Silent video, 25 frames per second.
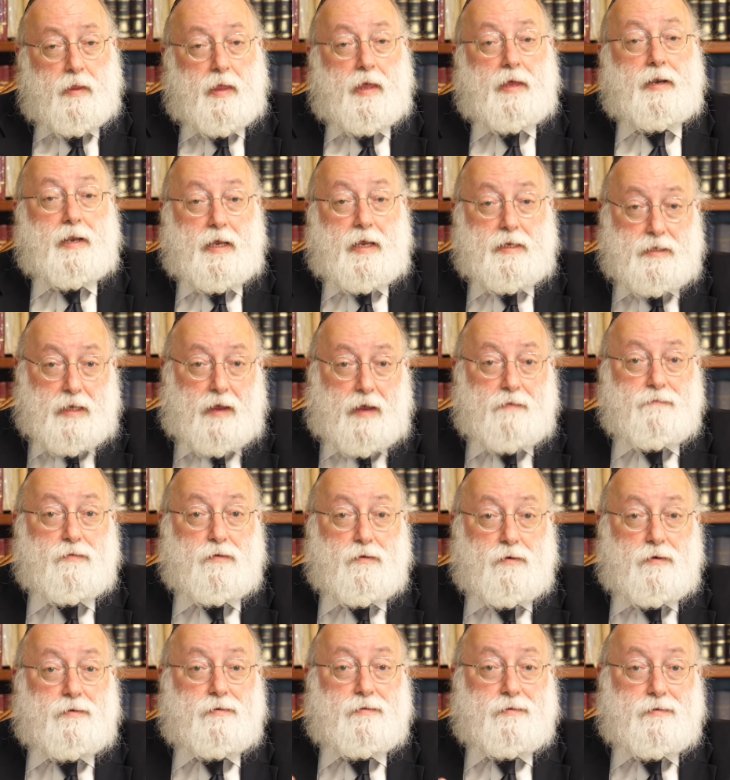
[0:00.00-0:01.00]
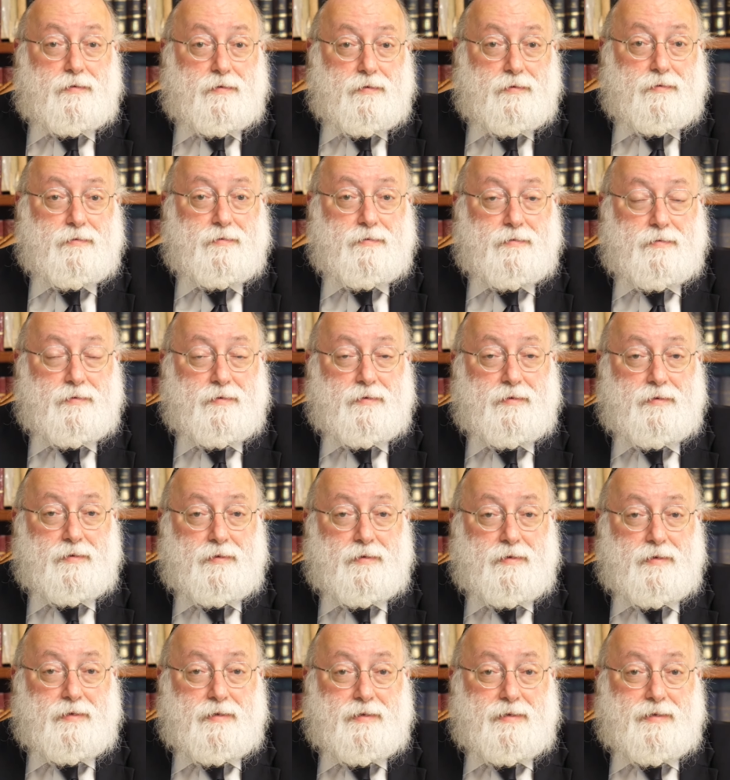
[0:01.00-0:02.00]
And as I've learned,
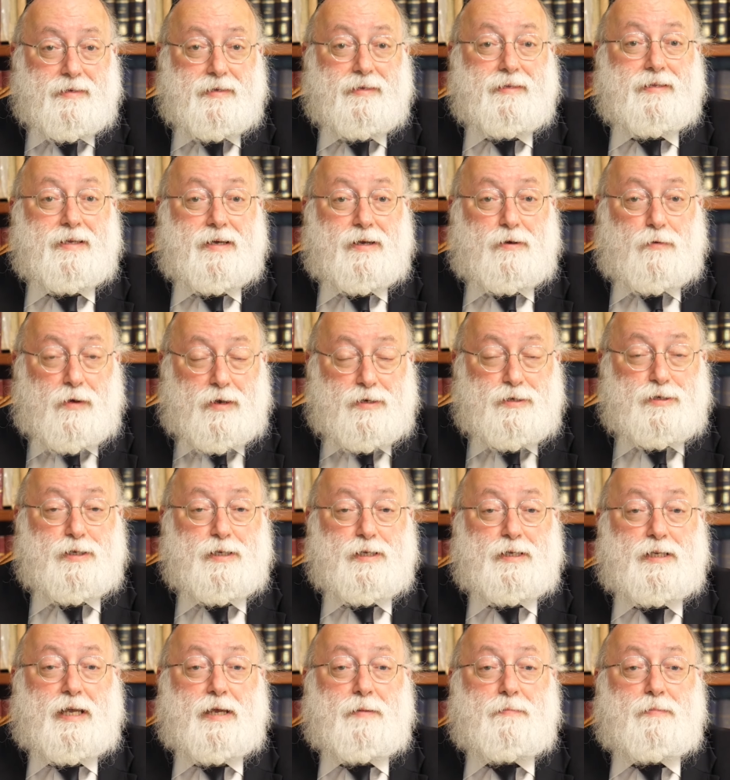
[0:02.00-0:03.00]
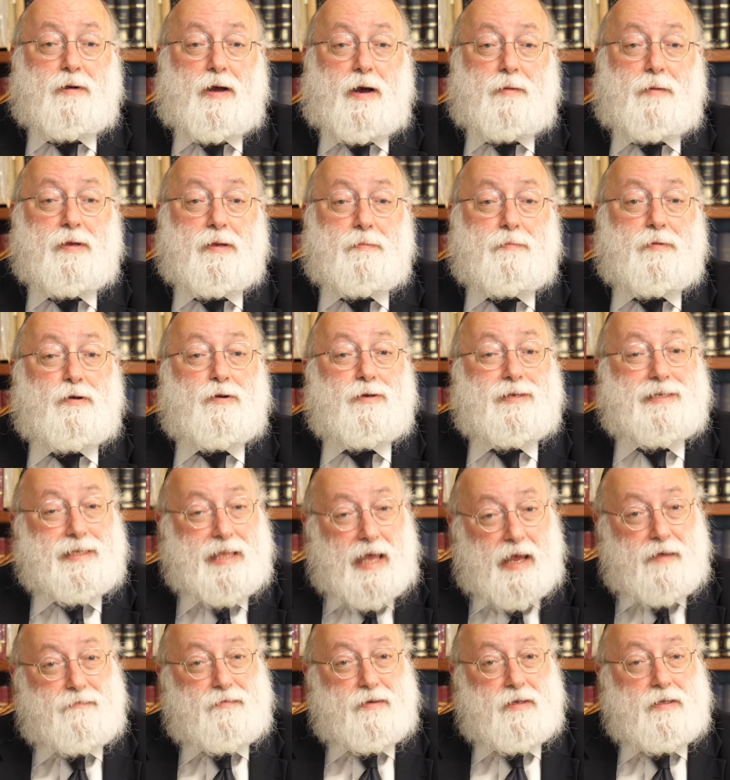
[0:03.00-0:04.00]
the questions keep coming because
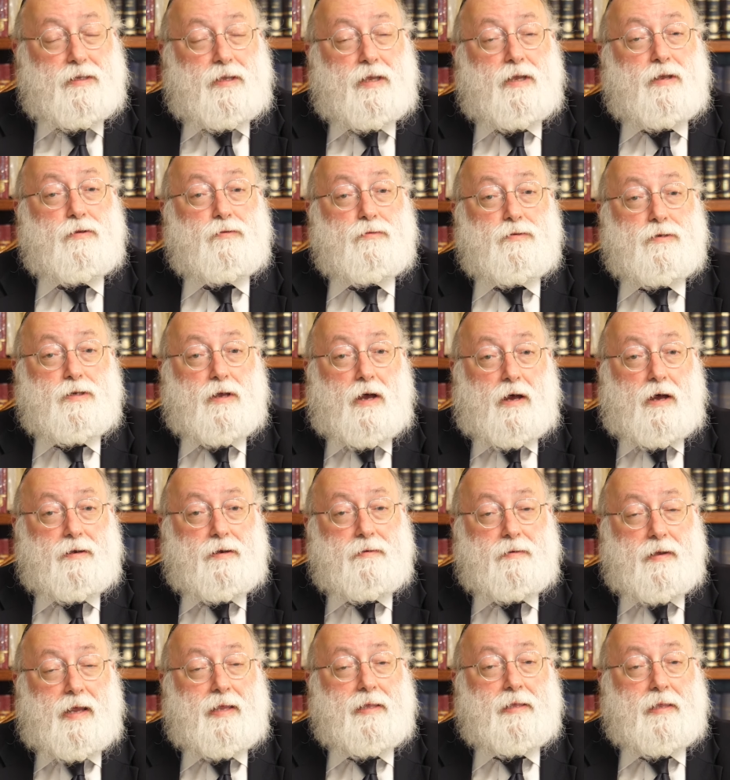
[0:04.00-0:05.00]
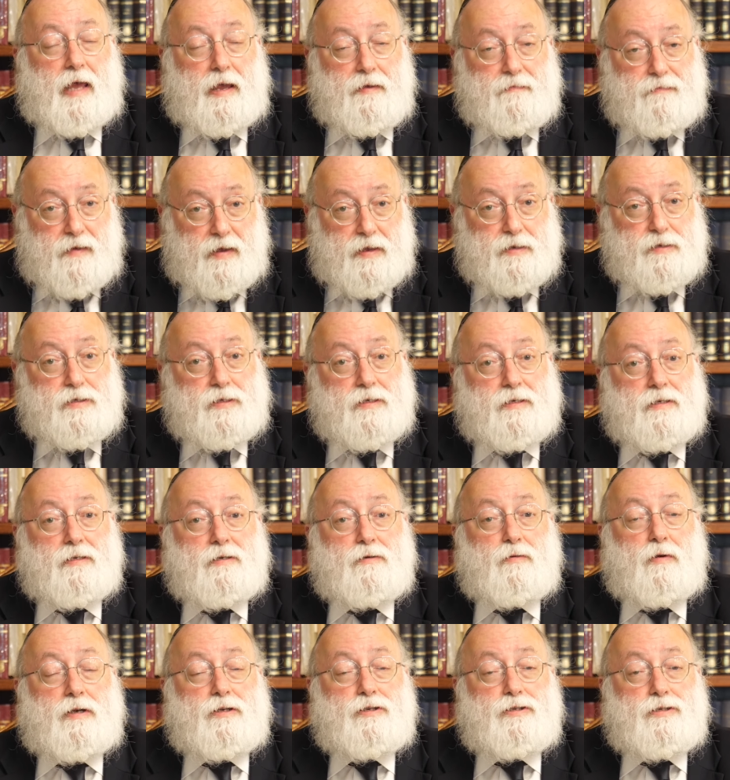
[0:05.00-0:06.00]
life continues on and life has
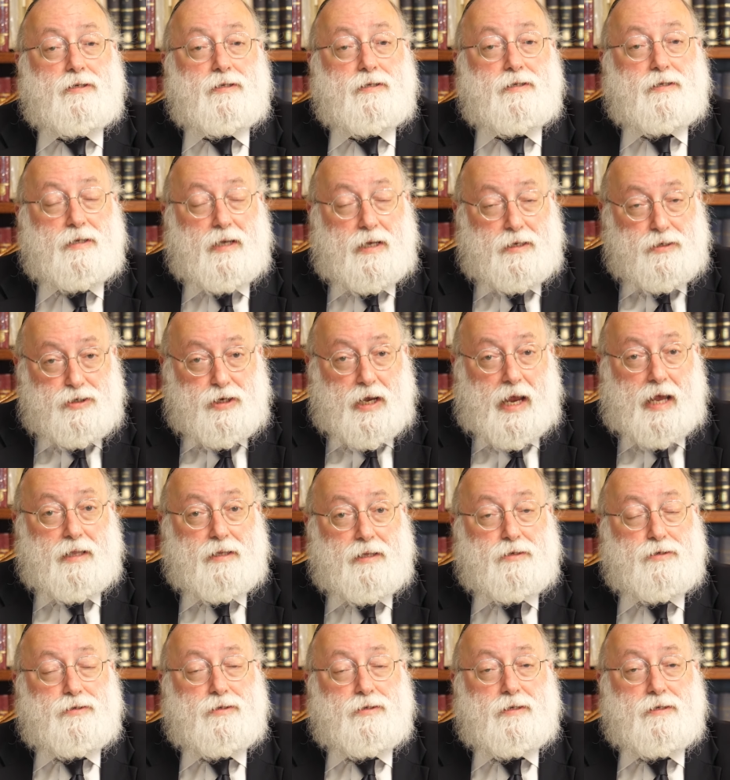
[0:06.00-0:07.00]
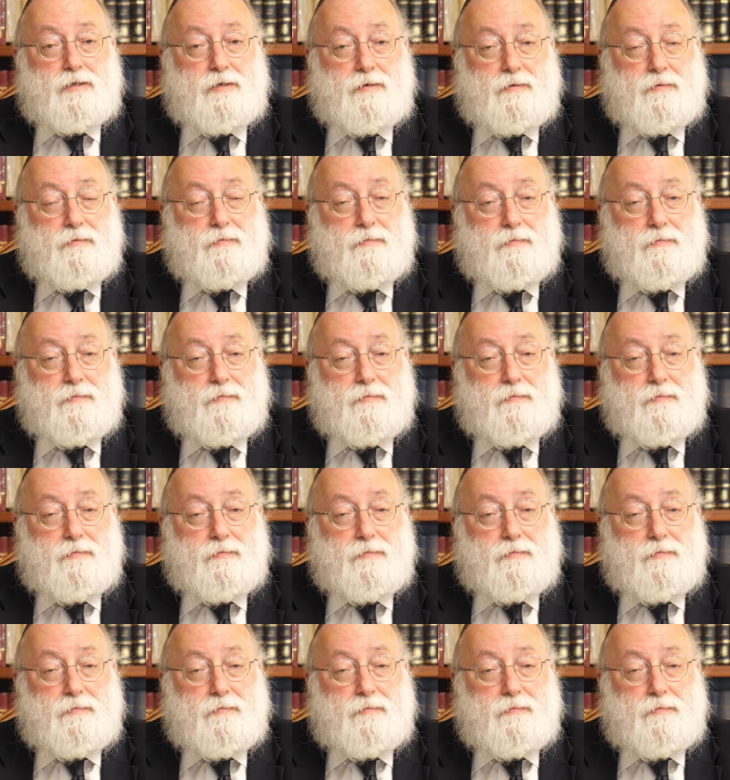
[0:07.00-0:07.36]
questions and challenges.